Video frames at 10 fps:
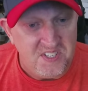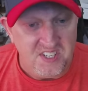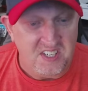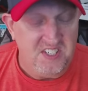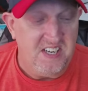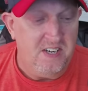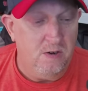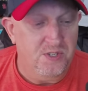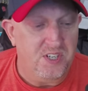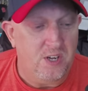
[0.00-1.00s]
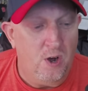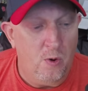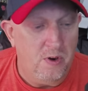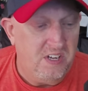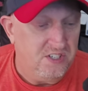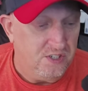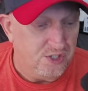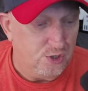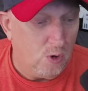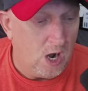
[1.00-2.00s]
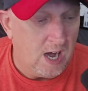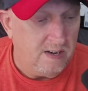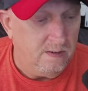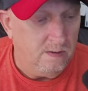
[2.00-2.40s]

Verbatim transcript: 16 years ago and he's distraught